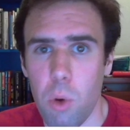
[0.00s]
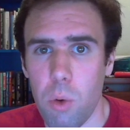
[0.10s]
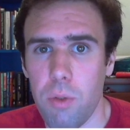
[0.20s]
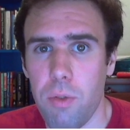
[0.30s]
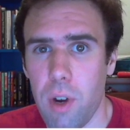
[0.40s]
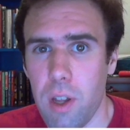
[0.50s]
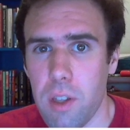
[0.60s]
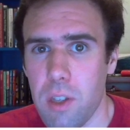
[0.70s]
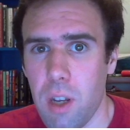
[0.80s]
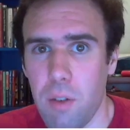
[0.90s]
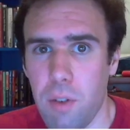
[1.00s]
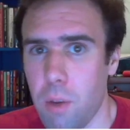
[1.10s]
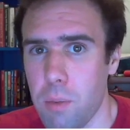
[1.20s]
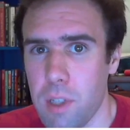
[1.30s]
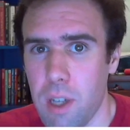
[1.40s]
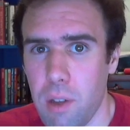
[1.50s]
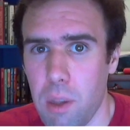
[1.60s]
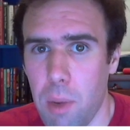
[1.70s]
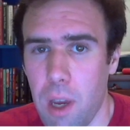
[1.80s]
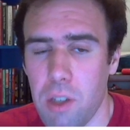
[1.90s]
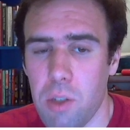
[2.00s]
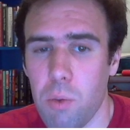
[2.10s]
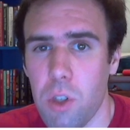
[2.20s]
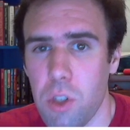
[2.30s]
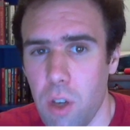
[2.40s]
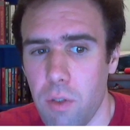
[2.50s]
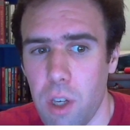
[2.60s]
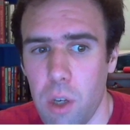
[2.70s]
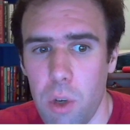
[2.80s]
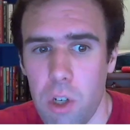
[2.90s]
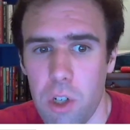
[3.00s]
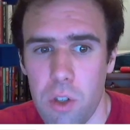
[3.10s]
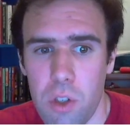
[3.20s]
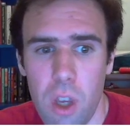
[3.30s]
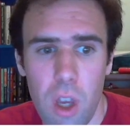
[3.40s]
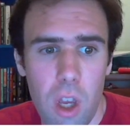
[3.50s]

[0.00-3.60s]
old friends that have helped us out in the past when solving equations.